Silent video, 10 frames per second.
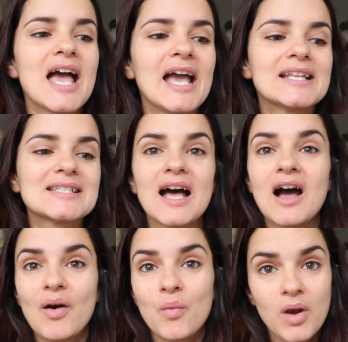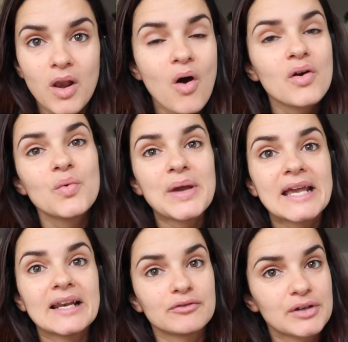It's a long
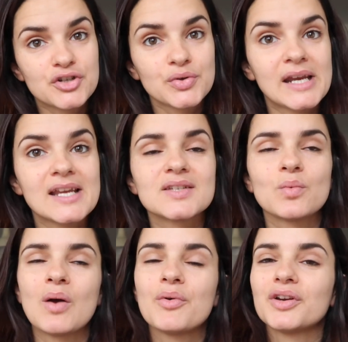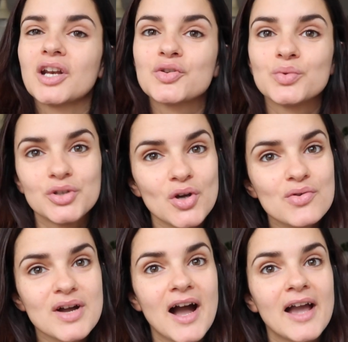week retreat where we're gonna do
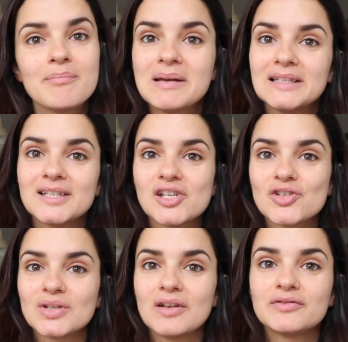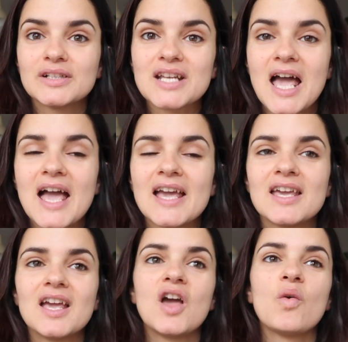yoga and meditation every
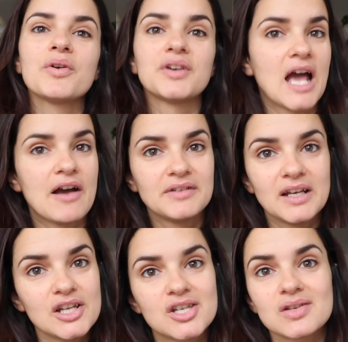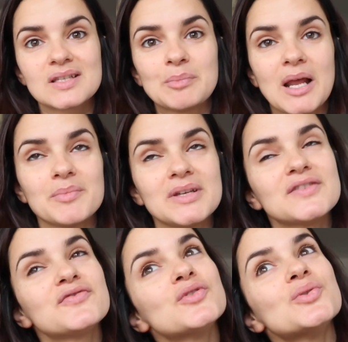day. We're gonna have delicious
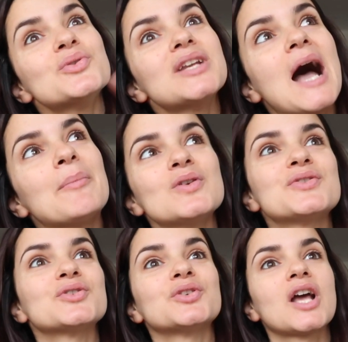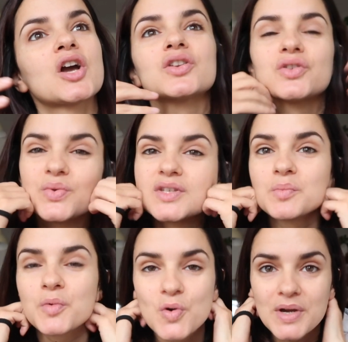plant-based food. I'm also gonna do
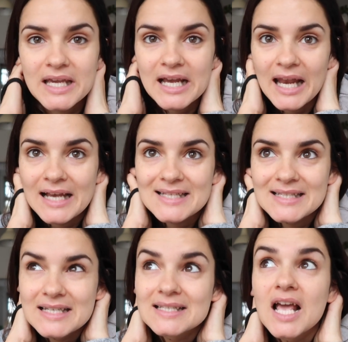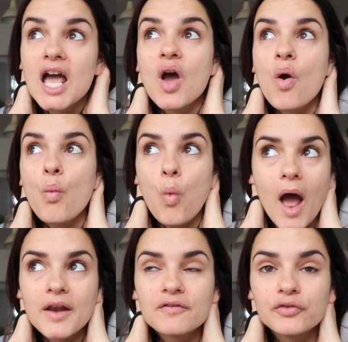some cooking classes,
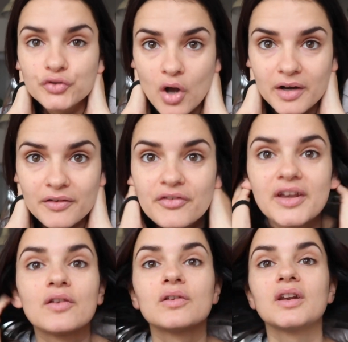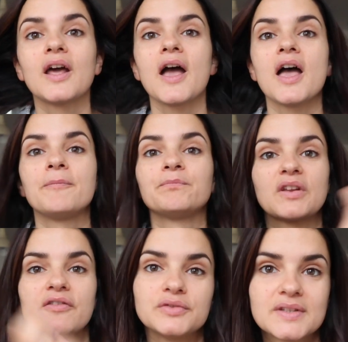one photography
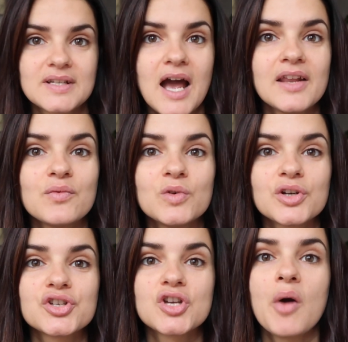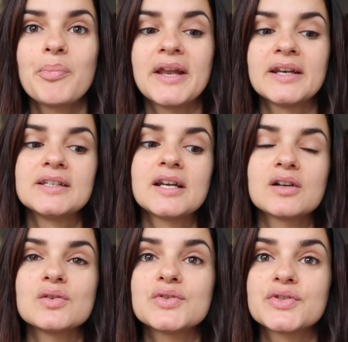and food styling workshop, and there
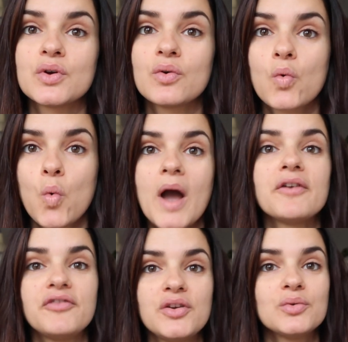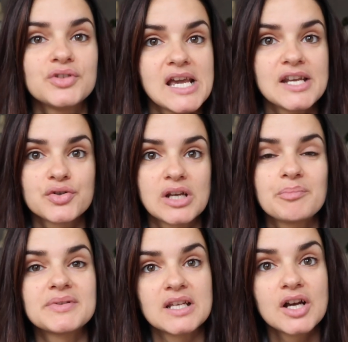are also quite a few day
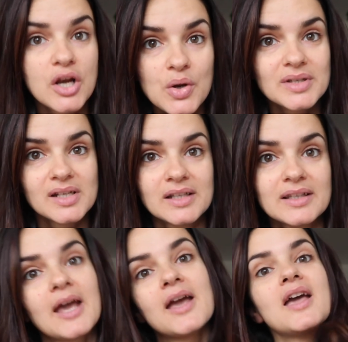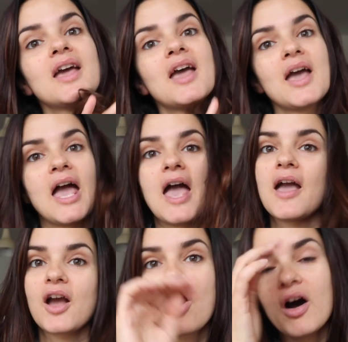trips included in the
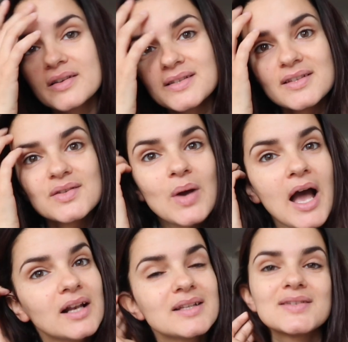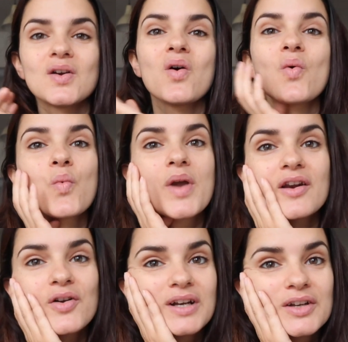cost as well. So
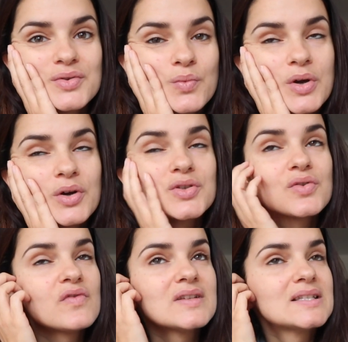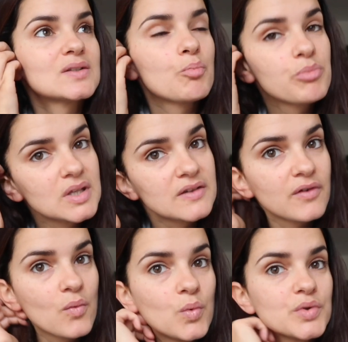we're going to visit some
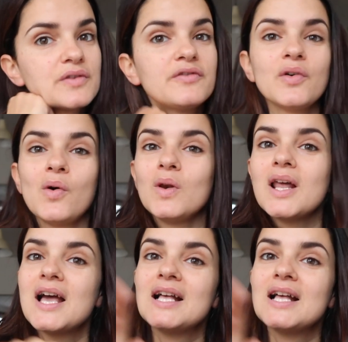beautiful waterfall.